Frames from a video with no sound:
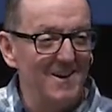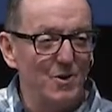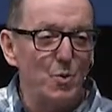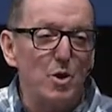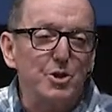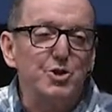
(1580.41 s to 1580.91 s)

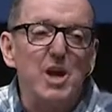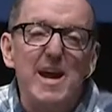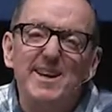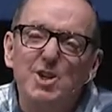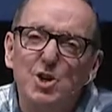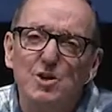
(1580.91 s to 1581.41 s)
World
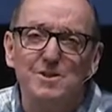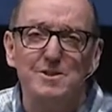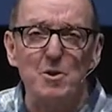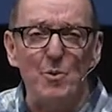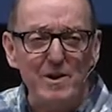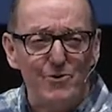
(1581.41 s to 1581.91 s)
changers. They
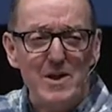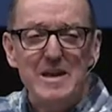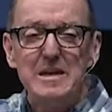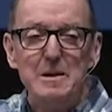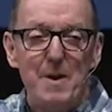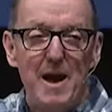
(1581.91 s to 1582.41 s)
don't want to offend
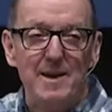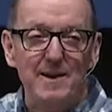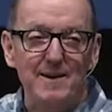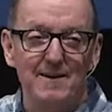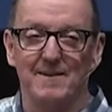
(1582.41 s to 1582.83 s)
anybody.